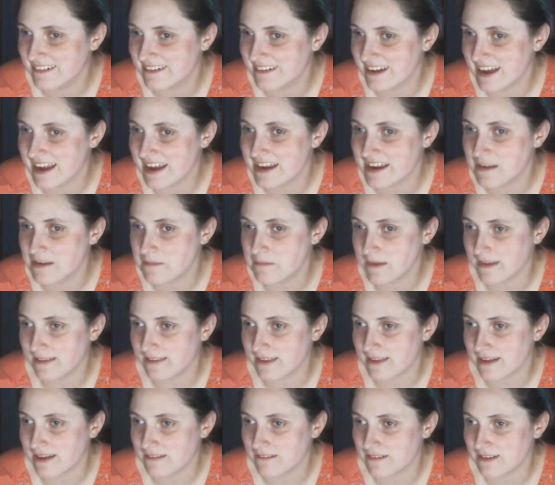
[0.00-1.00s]
I didn't make
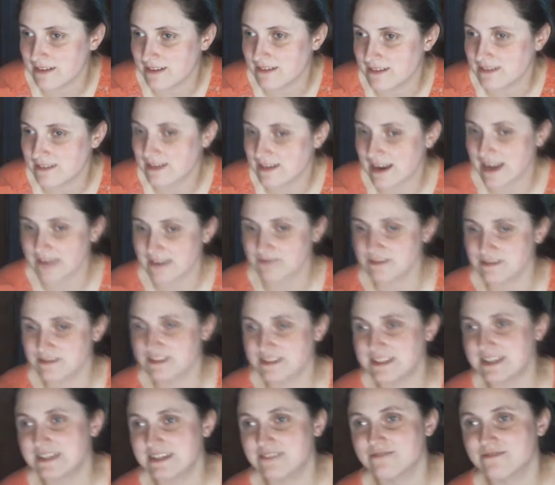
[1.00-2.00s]
that one. I was
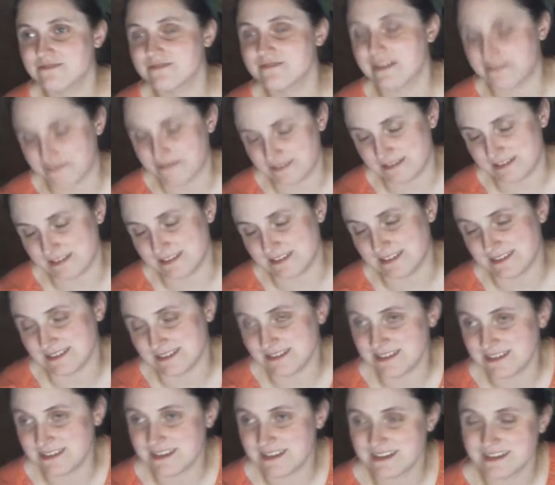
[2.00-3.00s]
getting
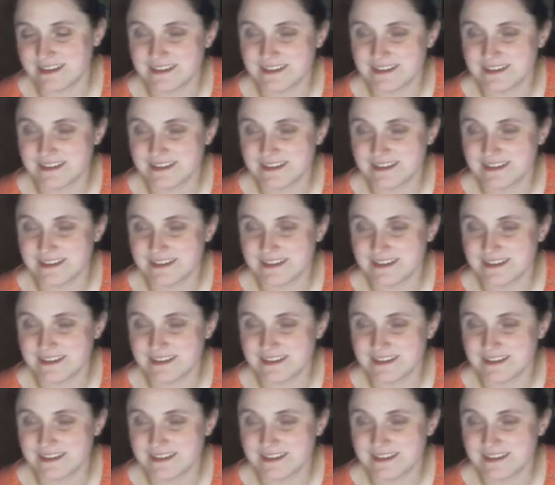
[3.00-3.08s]
references.